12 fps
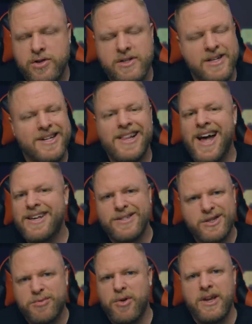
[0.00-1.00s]
Just a
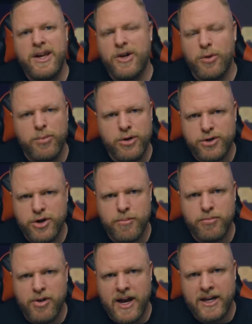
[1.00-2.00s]
classic spread eagle
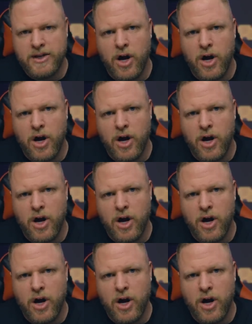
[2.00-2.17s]
push-up plank